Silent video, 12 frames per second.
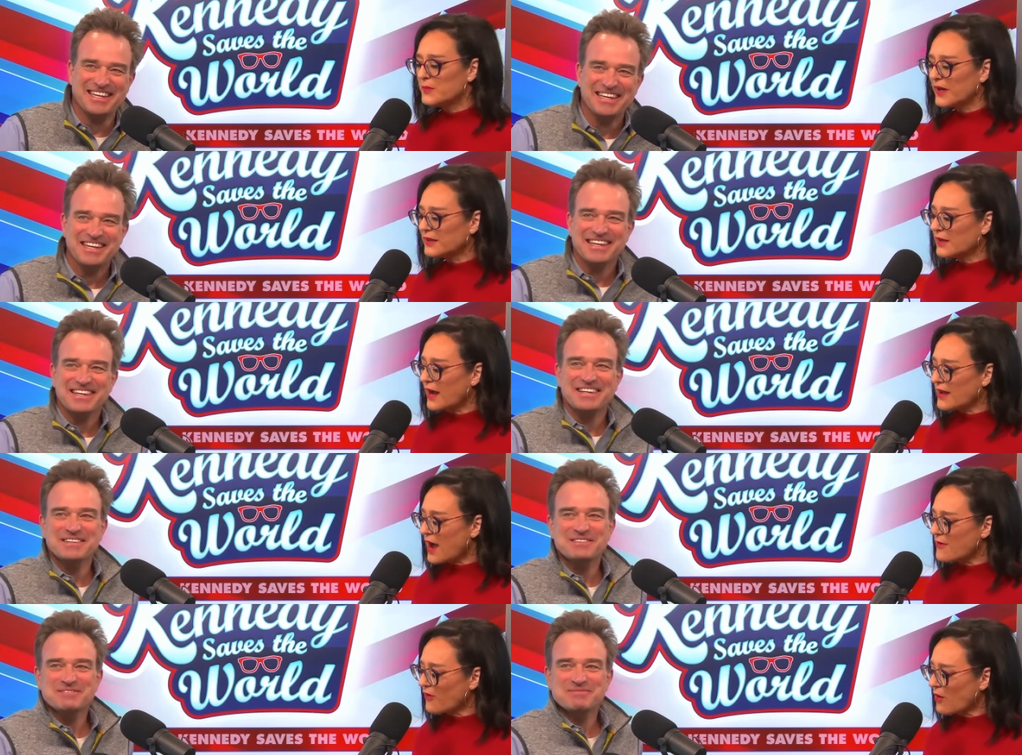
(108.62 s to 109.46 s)
Speaker 1: but I,
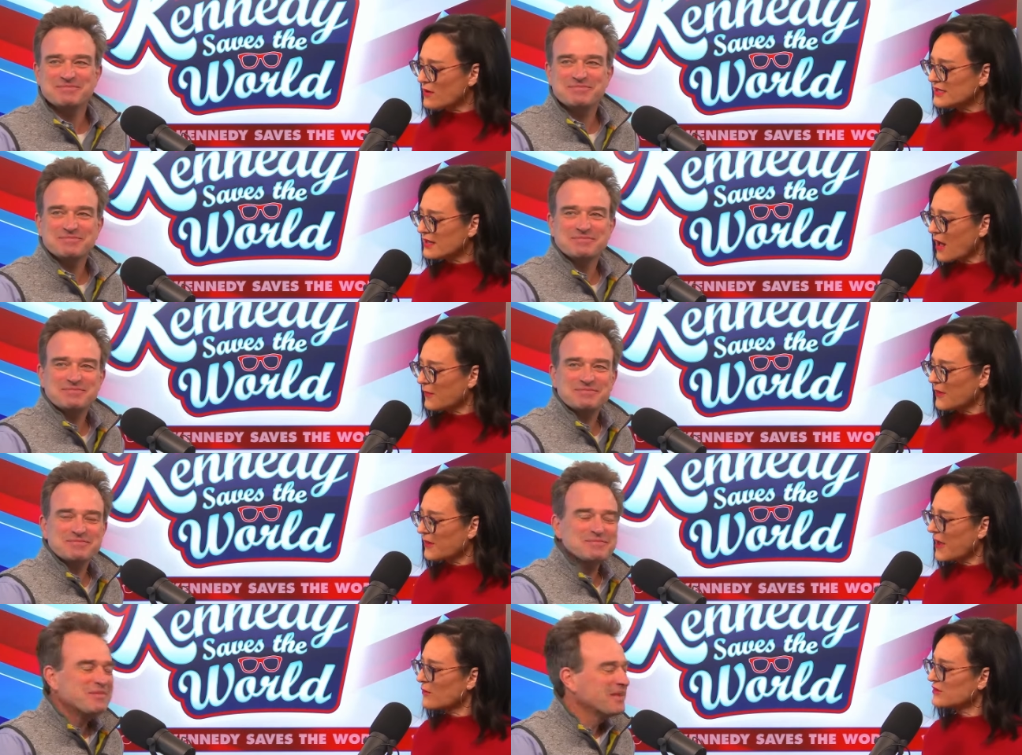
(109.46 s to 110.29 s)
I've always thought that
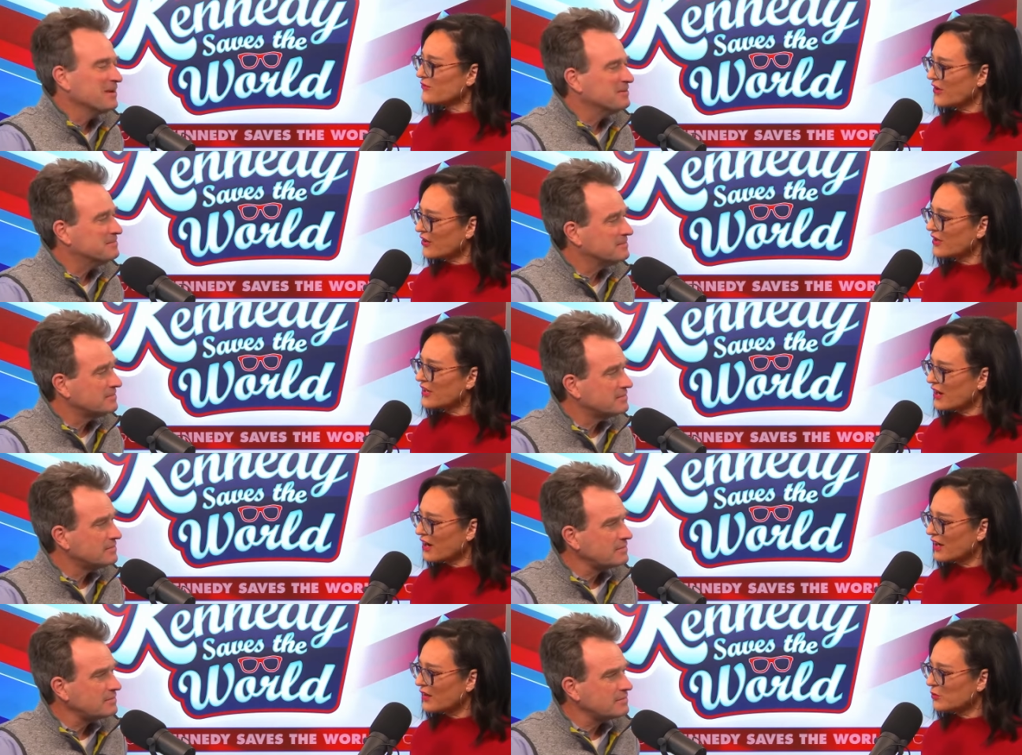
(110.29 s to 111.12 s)
that was very odd